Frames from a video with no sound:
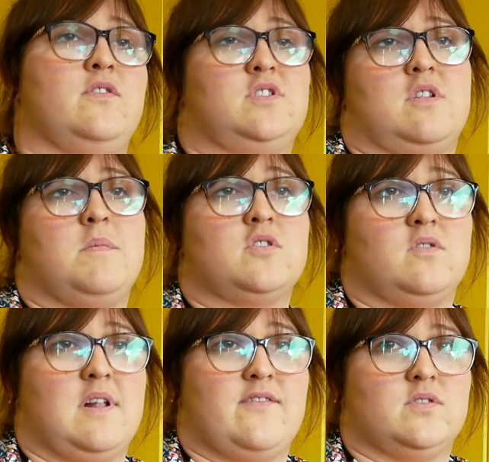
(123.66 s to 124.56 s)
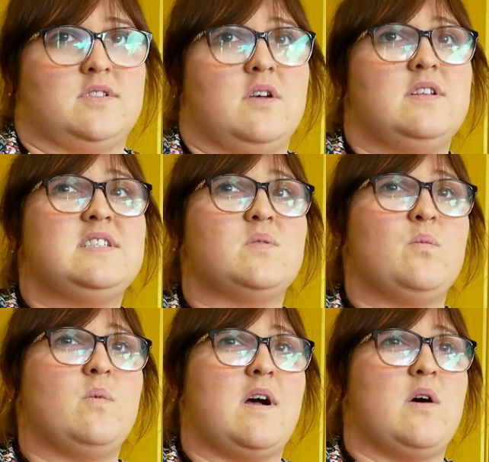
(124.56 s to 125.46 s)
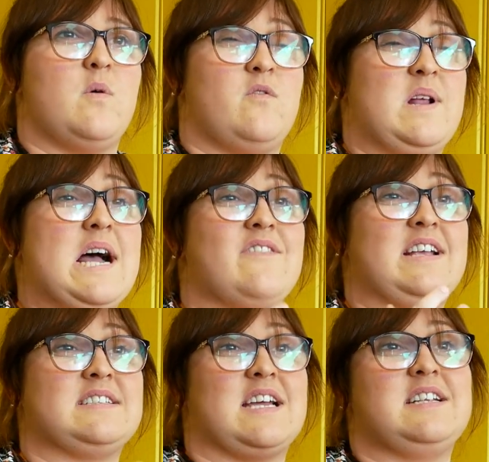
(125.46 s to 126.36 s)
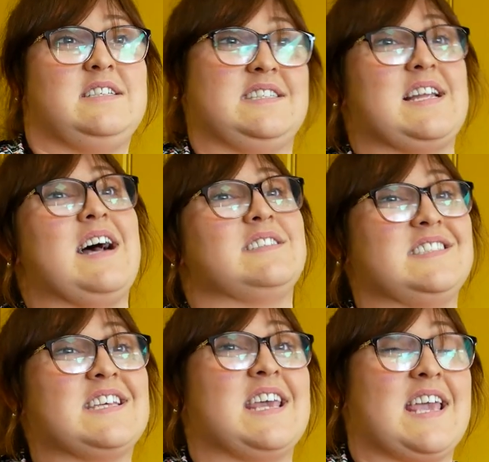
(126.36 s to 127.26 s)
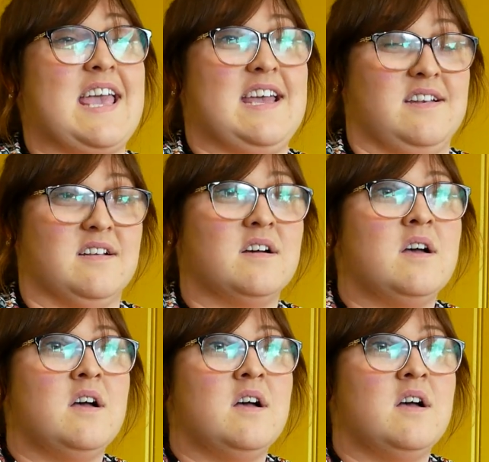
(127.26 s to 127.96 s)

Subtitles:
level, so the moderate level. So this is when our anxiety starts to kick in.